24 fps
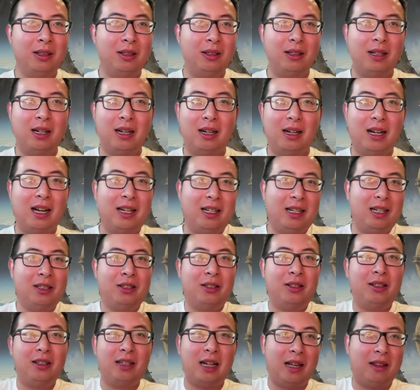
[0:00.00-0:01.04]
I
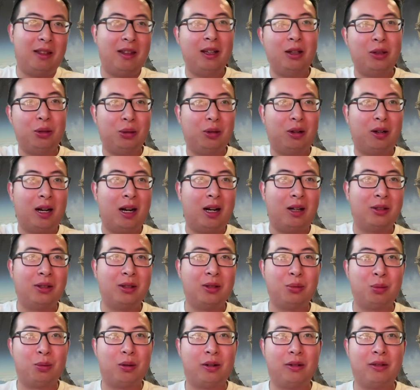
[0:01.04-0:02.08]
think your house
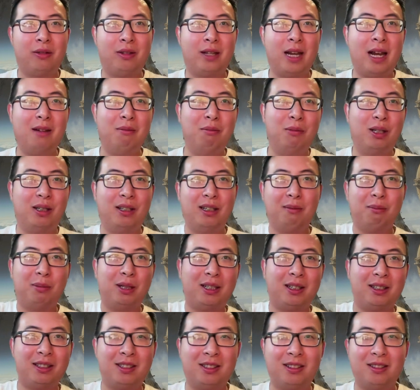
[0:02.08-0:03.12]
is worth 10 million
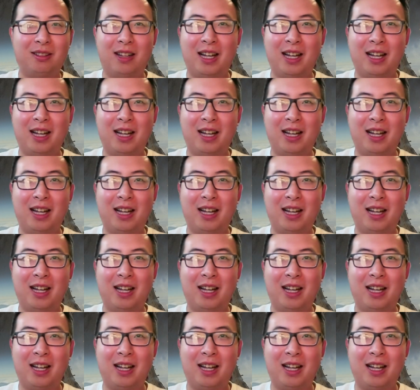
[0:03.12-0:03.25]
because